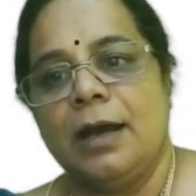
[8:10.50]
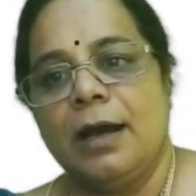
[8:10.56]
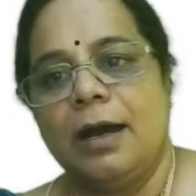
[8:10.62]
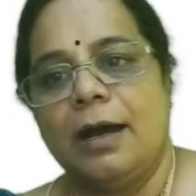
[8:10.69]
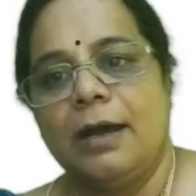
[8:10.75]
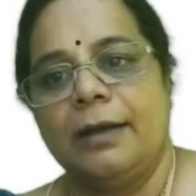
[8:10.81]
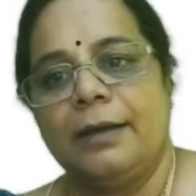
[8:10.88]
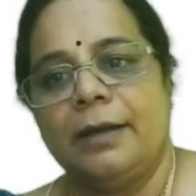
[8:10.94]

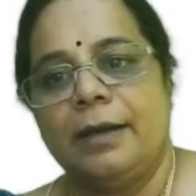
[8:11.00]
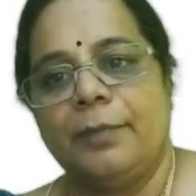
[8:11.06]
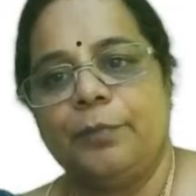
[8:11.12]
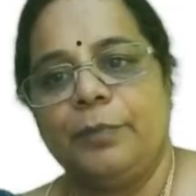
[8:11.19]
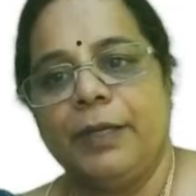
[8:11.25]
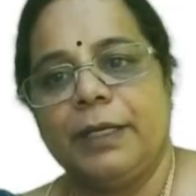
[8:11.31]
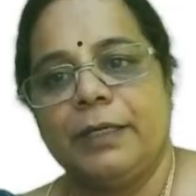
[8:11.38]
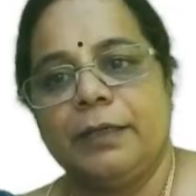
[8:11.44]
are
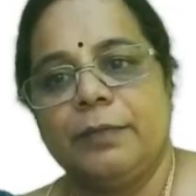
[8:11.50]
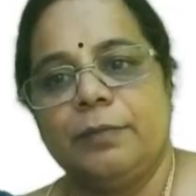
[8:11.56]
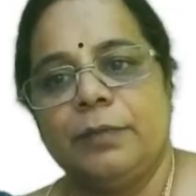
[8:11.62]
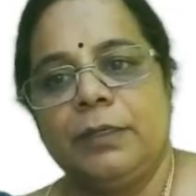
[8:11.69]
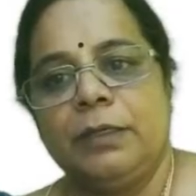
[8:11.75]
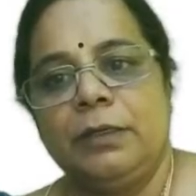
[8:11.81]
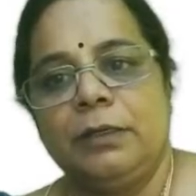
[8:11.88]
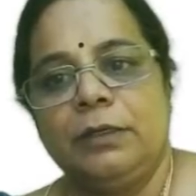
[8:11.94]

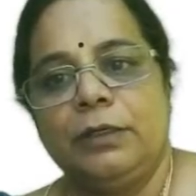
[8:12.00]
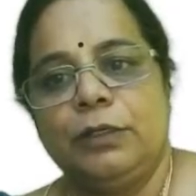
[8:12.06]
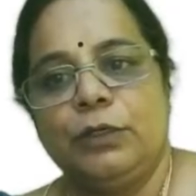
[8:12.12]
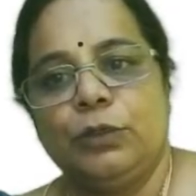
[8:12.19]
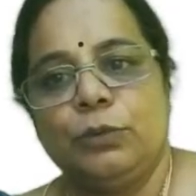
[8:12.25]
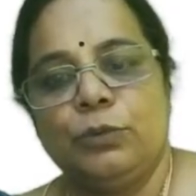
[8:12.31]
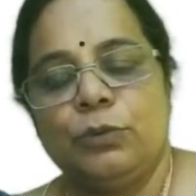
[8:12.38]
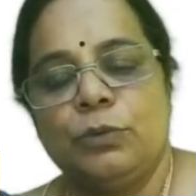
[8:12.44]
applicable
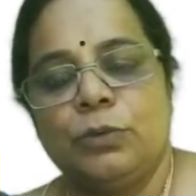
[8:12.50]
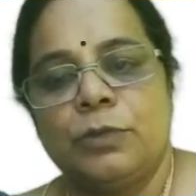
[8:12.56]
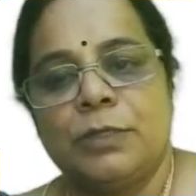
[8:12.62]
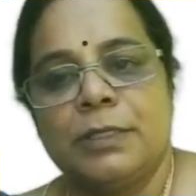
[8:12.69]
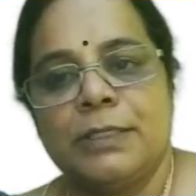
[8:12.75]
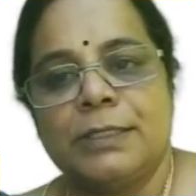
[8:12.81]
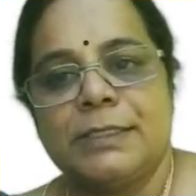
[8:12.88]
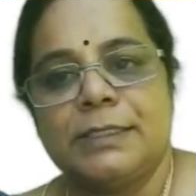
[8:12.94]
to
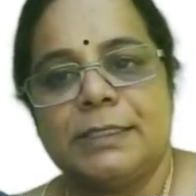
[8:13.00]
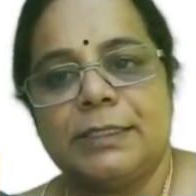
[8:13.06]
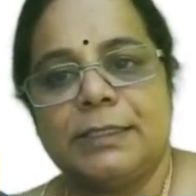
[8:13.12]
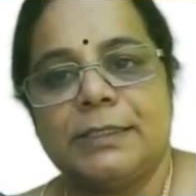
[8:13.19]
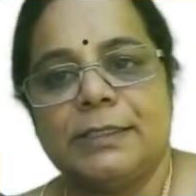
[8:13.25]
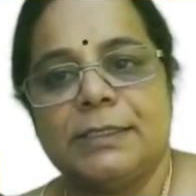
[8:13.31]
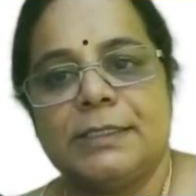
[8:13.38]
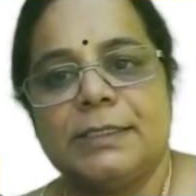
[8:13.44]

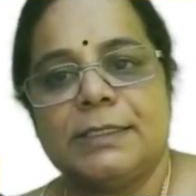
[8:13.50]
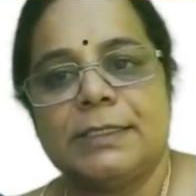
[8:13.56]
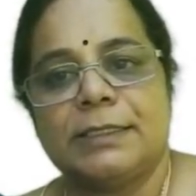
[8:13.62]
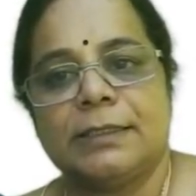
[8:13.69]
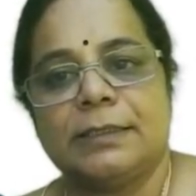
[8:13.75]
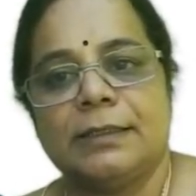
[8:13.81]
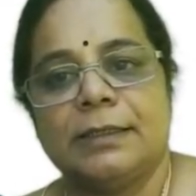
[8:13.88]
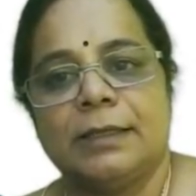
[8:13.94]
citizens.
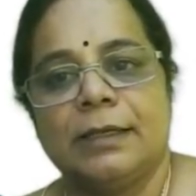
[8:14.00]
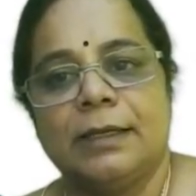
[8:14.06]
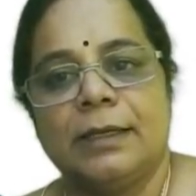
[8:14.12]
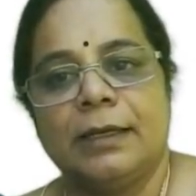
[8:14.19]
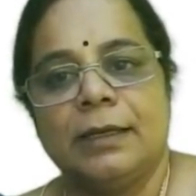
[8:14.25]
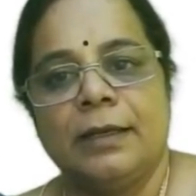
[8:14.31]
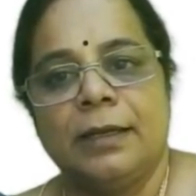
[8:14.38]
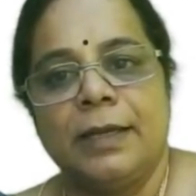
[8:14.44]

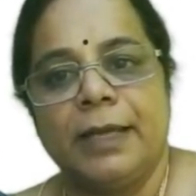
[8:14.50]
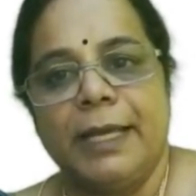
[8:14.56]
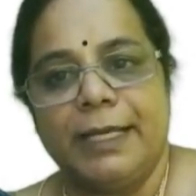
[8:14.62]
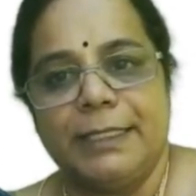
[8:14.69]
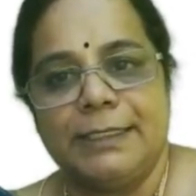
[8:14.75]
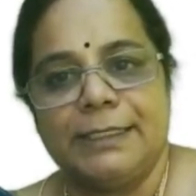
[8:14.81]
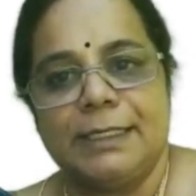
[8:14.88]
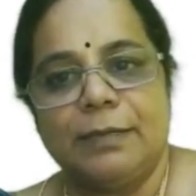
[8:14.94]

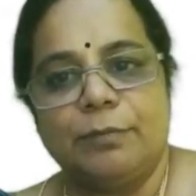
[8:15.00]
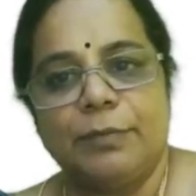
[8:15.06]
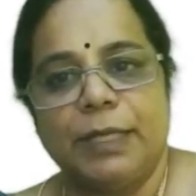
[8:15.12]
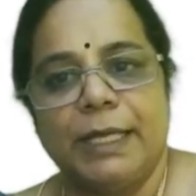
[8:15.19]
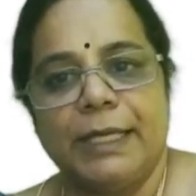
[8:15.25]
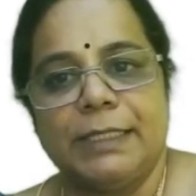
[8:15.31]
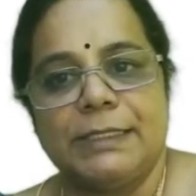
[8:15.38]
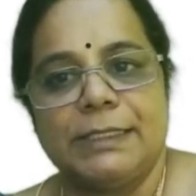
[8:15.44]
In some
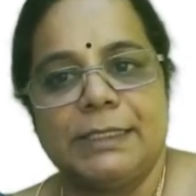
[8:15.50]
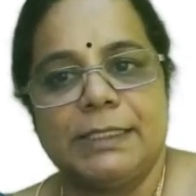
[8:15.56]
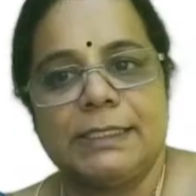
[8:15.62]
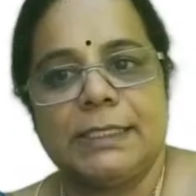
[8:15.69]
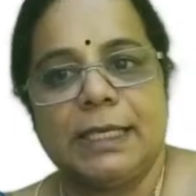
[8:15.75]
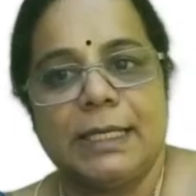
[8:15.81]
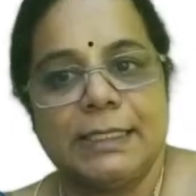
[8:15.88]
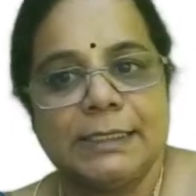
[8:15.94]

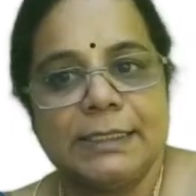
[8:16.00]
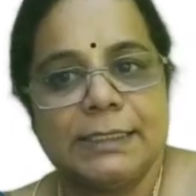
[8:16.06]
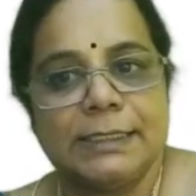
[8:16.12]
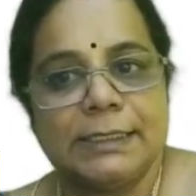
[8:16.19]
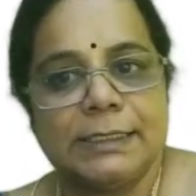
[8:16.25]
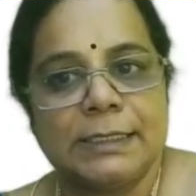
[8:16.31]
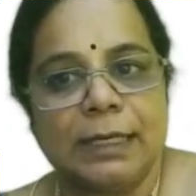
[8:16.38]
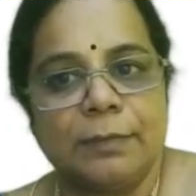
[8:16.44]
cases
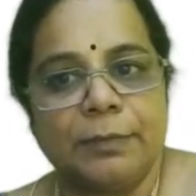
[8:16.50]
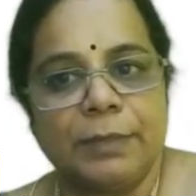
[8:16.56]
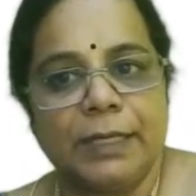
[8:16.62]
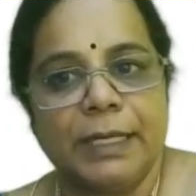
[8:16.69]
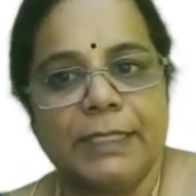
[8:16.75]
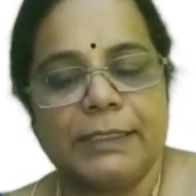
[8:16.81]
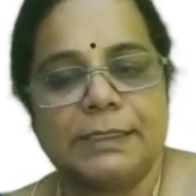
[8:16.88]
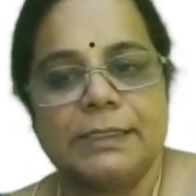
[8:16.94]

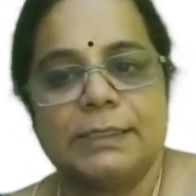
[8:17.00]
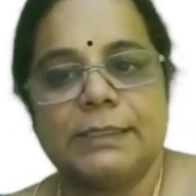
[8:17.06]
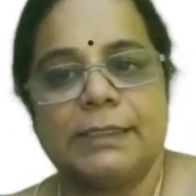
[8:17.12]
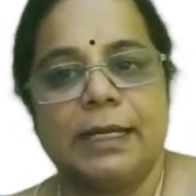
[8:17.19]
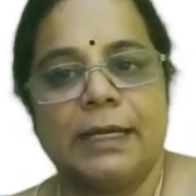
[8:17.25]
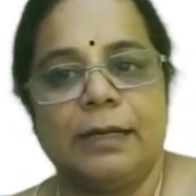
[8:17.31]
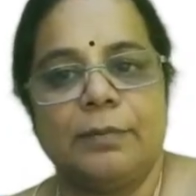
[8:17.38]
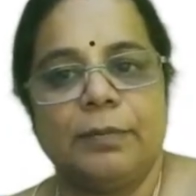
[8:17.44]

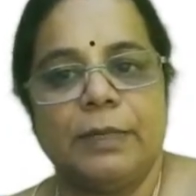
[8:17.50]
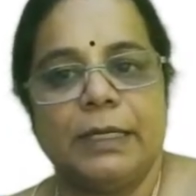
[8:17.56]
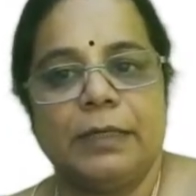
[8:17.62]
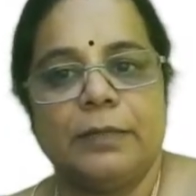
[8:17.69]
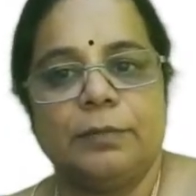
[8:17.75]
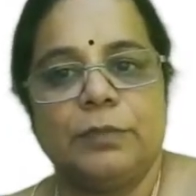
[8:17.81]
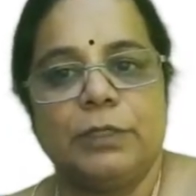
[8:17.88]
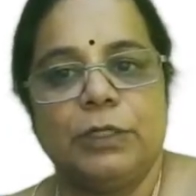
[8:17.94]
they are
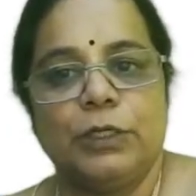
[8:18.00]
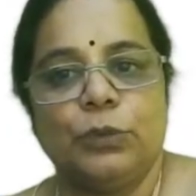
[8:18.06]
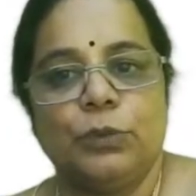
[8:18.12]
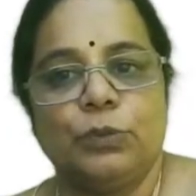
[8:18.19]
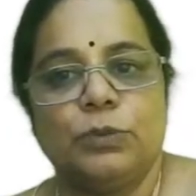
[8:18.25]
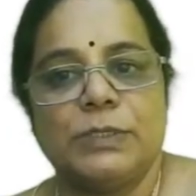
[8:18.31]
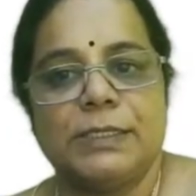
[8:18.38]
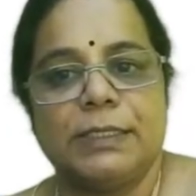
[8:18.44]
applicable
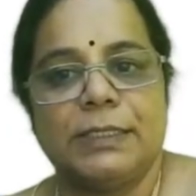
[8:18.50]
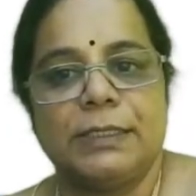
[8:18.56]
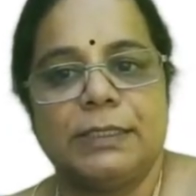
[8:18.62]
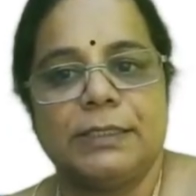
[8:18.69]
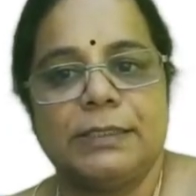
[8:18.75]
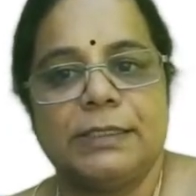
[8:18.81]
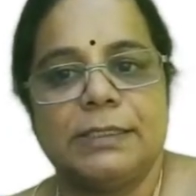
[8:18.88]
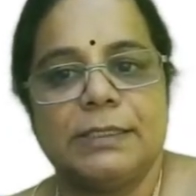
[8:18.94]
to
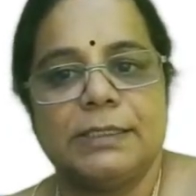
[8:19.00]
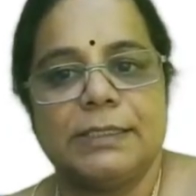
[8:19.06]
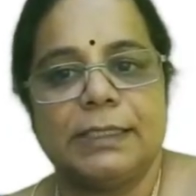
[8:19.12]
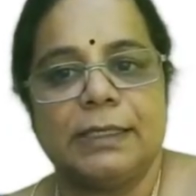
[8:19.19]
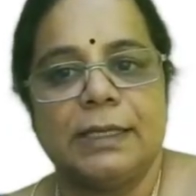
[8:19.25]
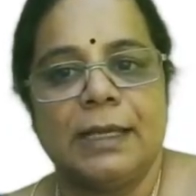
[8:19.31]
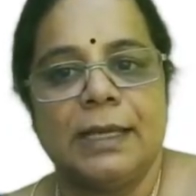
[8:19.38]
citizens